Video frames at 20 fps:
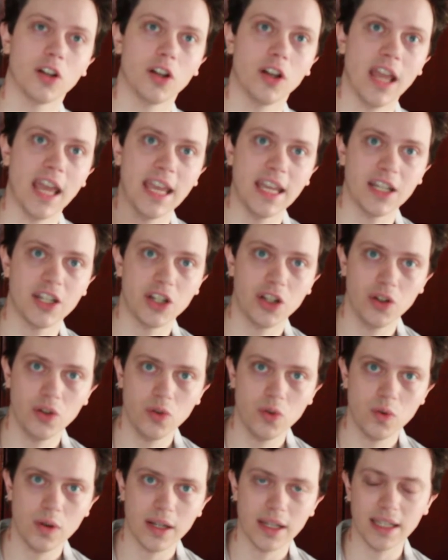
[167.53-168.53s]

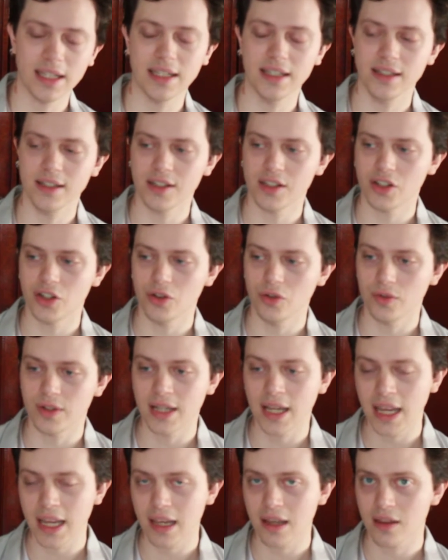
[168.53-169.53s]
A2 is to
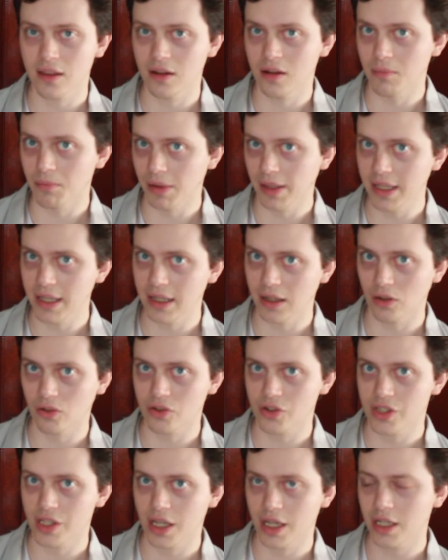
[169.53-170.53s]
take the complete
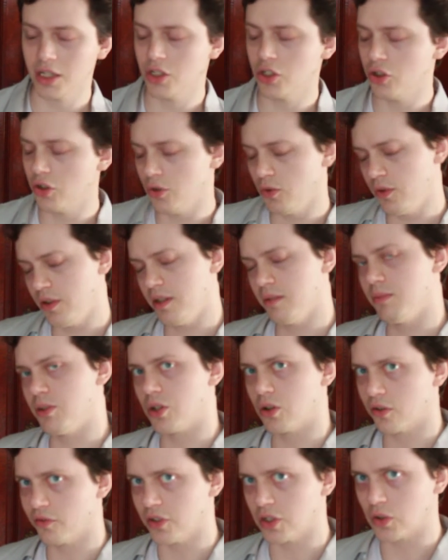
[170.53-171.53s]
Elder Sign to the
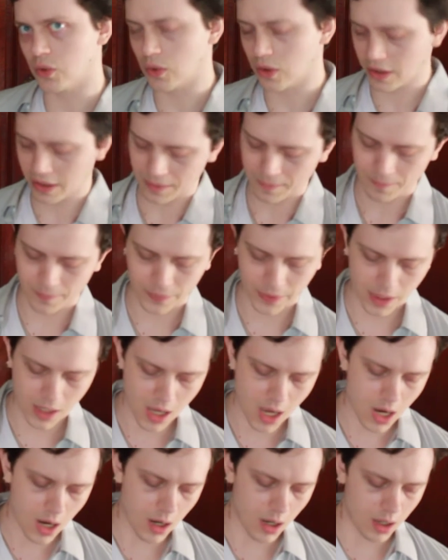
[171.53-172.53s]
observatory.
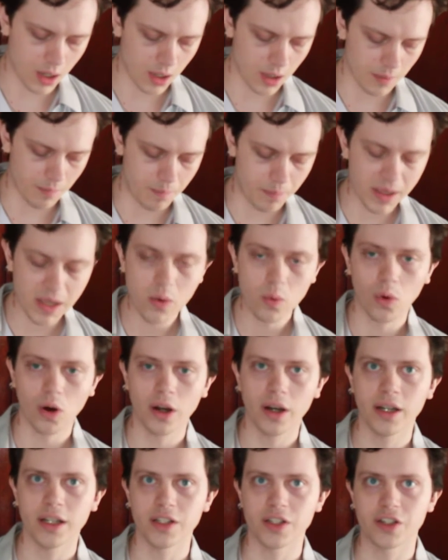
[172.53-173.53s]

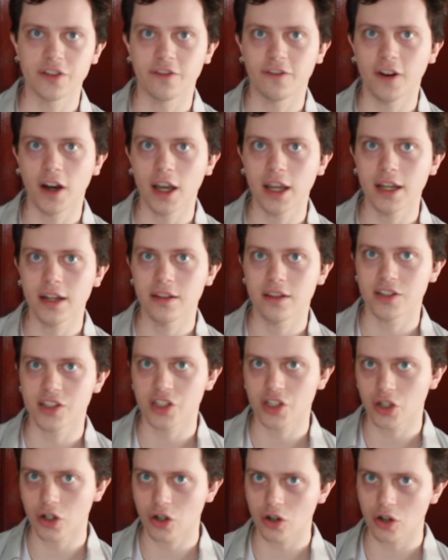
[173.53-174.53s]
B1 is to find the
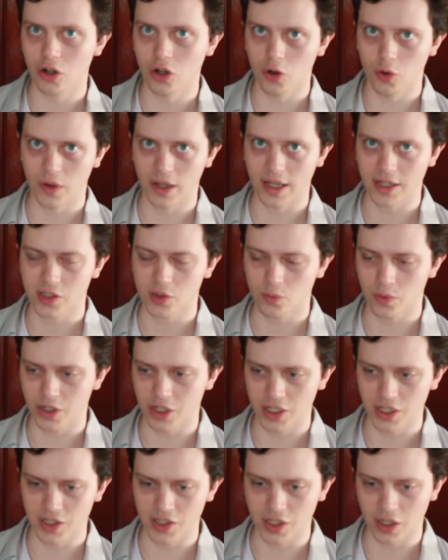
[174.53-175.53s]
Star Codex, which
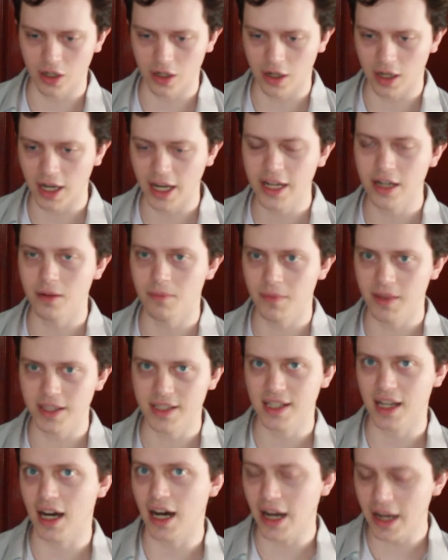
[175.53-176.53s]
is an item
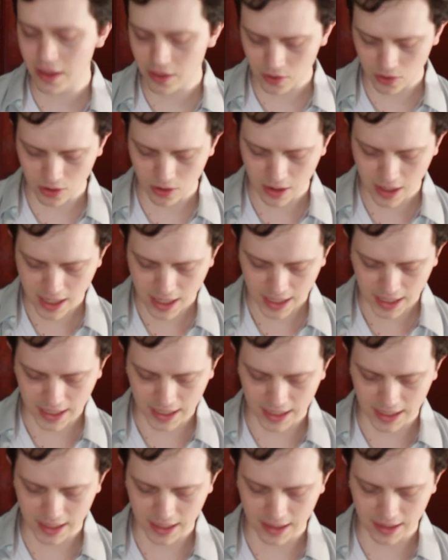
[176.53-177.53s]
that's either
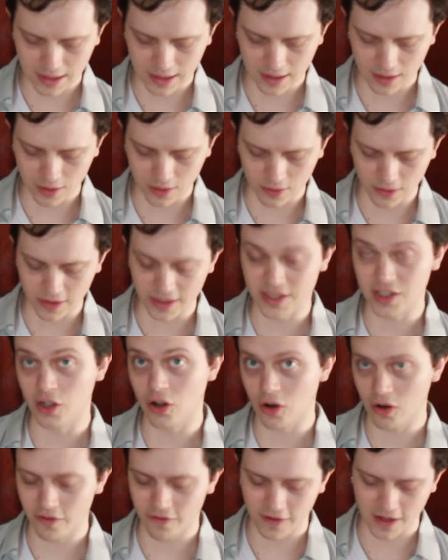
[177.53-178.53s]
in, or it's an
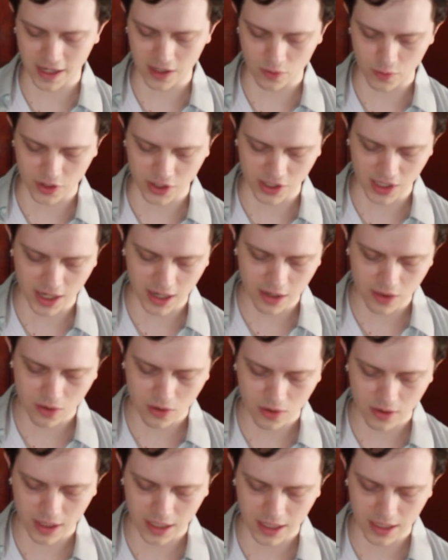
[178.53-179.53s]
artifact, which is
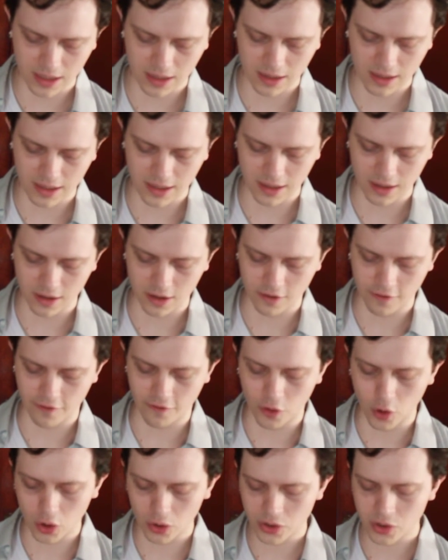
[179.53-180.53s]
either in the
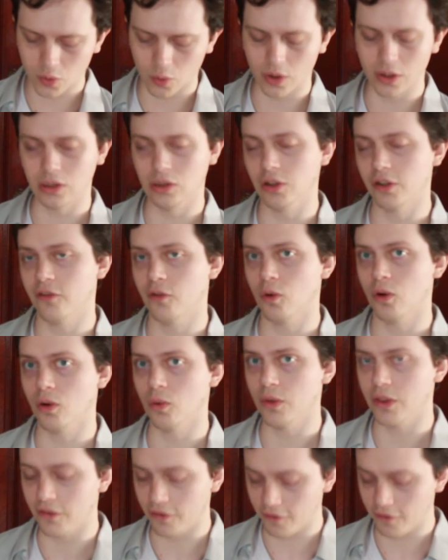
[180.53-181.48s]
vault, where you look for it with a